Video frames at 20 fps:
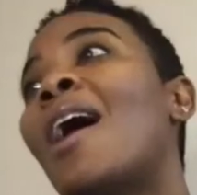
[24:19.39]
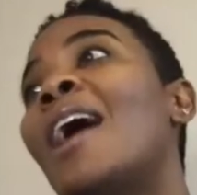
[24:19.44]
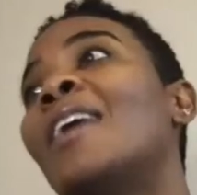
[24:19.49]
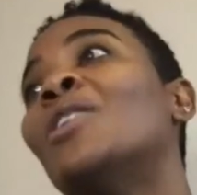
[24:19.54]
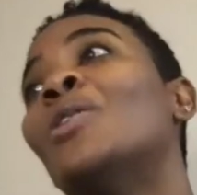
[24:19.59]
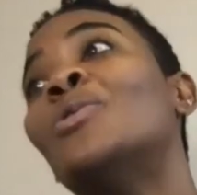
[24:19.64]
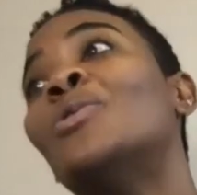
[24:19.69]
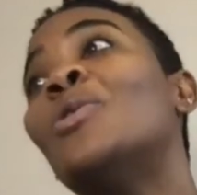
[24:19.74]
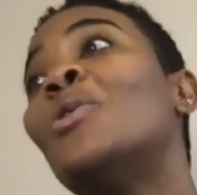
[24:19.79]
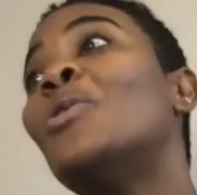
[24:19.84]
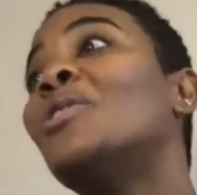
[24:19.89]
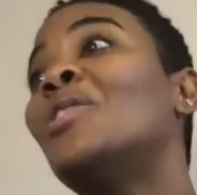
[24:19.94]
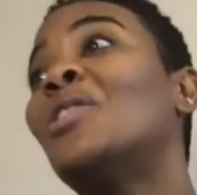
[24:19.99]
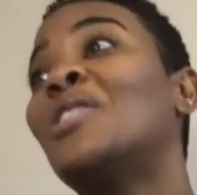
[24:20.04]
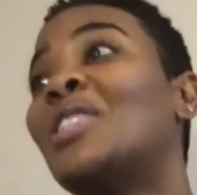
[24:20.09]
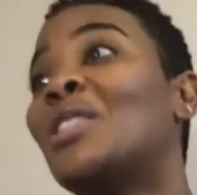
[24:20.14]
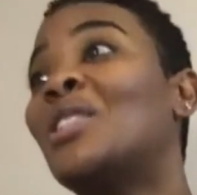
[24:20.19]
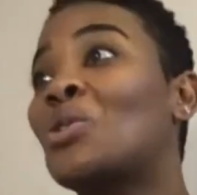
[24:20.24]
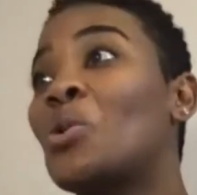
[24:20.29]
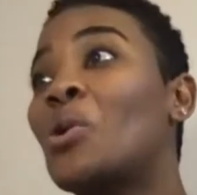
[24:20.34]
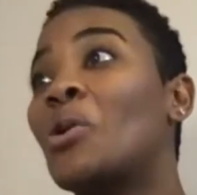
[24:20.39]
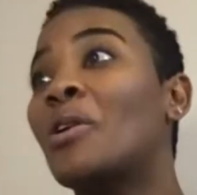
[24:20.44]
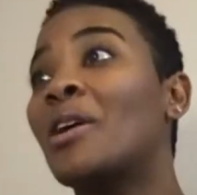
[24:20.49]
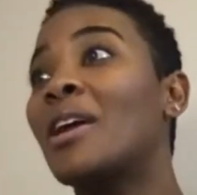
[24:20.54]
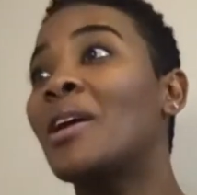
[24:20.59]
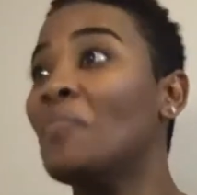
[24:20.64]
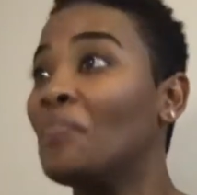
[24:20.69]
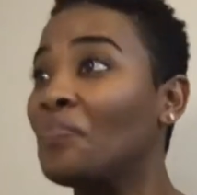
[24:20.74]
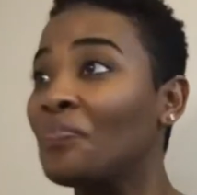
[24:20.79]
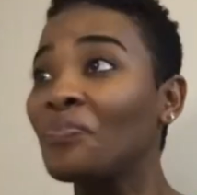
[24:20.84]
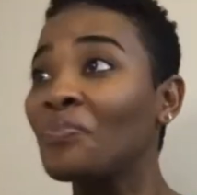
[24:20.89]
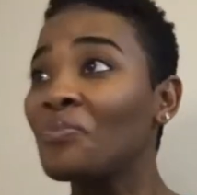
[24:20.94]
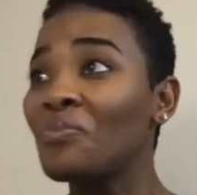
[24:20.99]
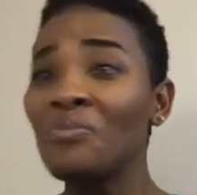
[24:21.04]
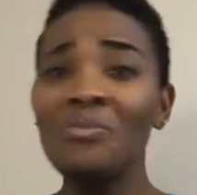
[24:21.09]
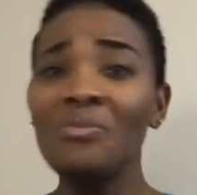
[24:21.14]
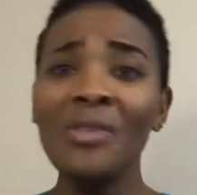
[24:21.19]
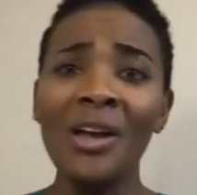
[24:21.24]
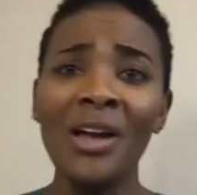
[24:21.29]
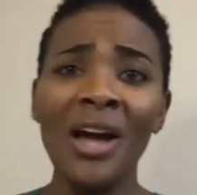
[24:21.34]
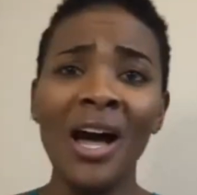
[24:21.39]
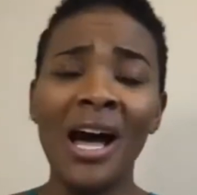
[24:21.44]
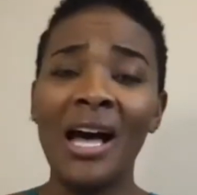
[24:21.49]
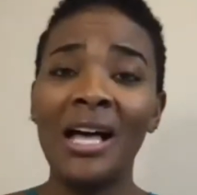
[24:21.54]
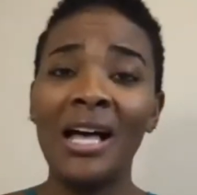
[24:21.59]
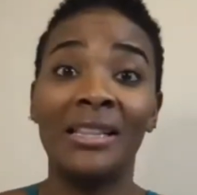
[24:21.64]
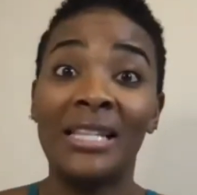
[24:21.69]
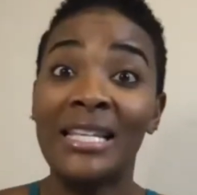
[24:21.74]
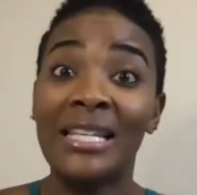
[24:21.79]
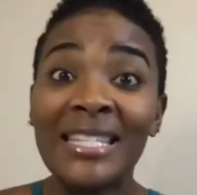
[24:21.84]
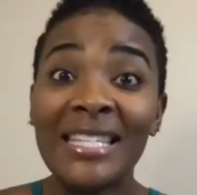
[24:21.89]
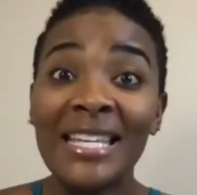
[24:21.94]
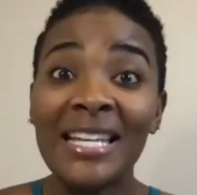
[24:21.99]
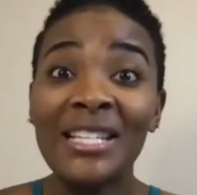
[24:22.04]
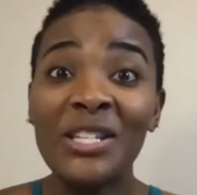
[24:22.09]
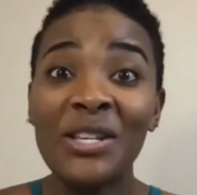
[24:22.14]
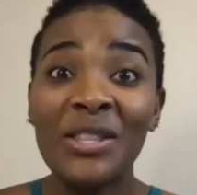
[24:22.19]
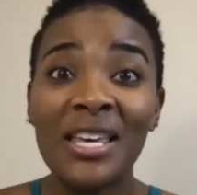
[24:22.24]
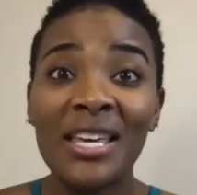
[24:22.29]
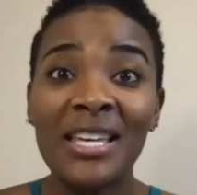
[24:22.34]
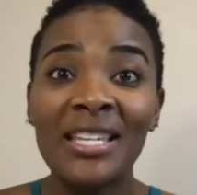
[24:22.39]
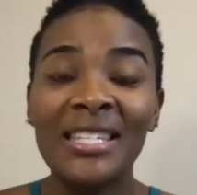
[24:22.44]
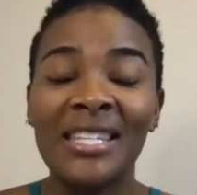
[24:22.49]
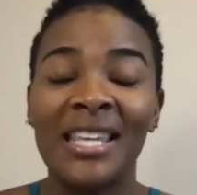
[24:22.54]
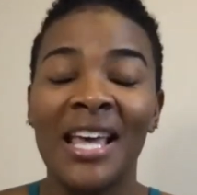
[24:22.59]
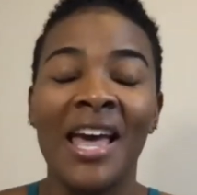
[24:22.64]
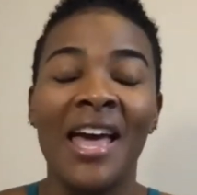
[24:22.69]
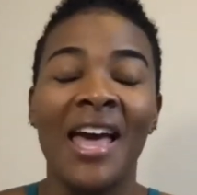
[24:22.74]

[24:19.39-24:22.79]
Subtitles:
I don't know your story, listening to this,